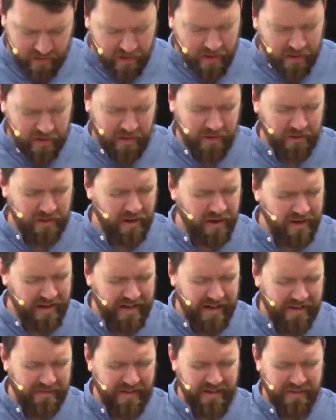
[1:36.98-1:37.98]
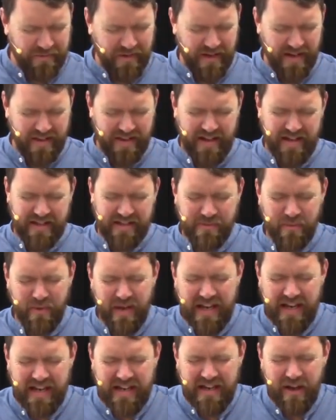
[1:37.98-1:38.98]
Lord God and Heavenly Father, as
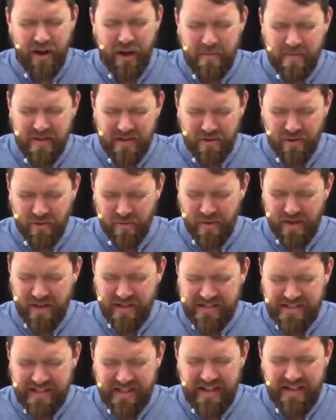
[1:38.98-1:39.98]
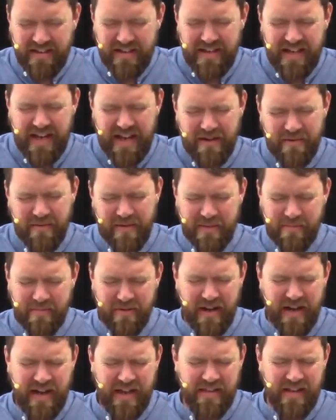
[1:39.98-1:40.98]
we open your word together now, we
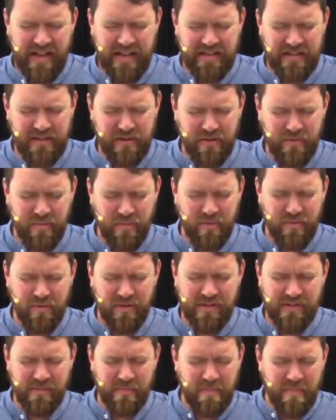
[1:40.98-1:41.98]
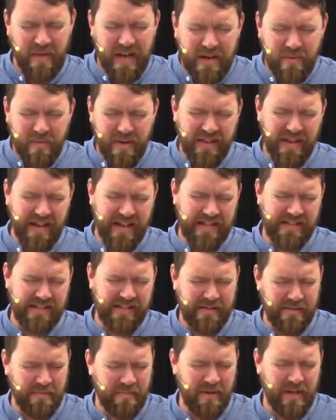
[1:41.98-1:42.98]
pray that you would be with
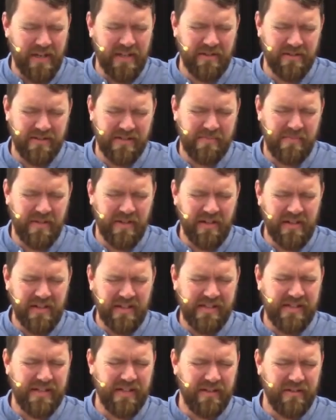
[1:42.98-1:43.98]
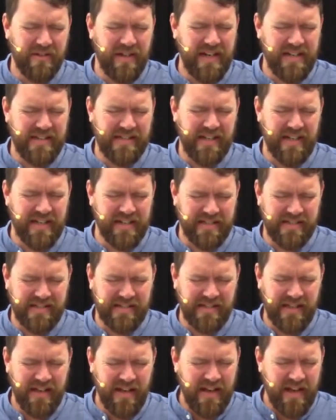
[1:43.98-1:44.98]
us by your Spirit to grant
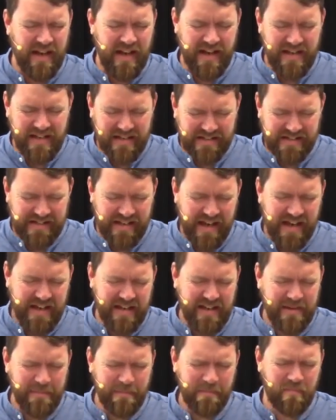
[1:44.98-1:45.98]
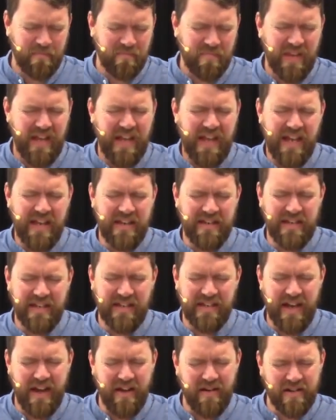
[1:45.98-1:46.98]
us understanding and
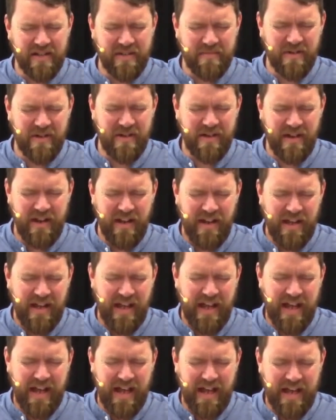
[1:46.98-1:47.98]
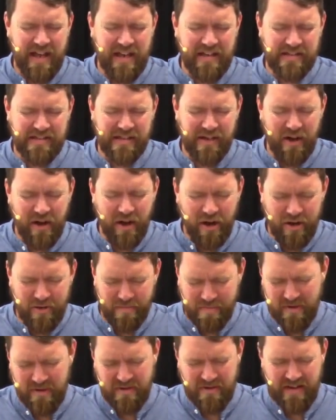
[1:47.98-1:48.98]
encouragement and
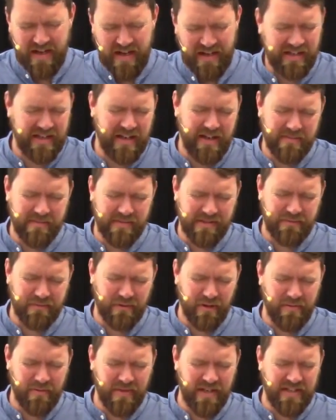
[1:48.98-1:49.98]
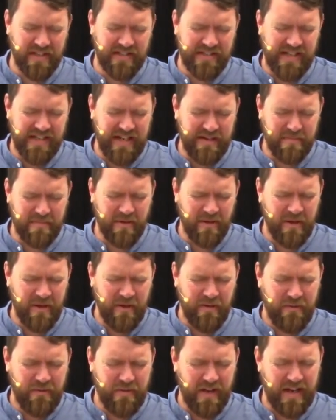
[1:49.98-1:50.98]
hope that comes from a deep
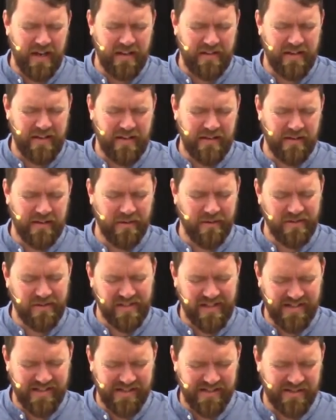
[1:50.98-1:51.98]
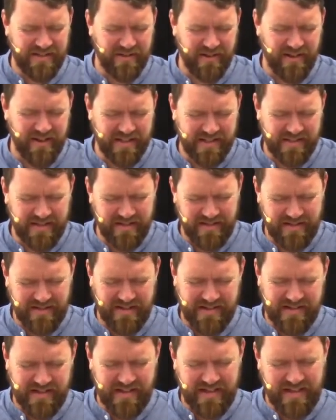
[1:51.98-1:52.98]
faith in the Lord Jesus Christ.
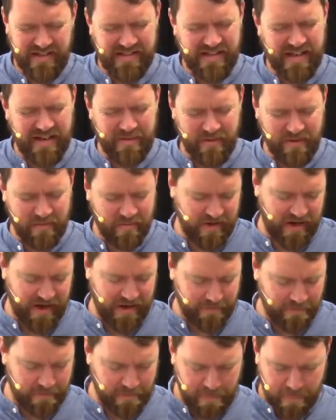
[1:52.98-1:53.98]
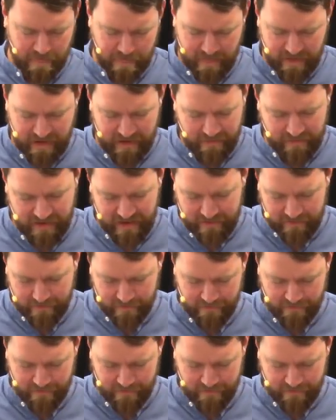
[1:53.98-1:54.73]
It's in his name we pray. Amen.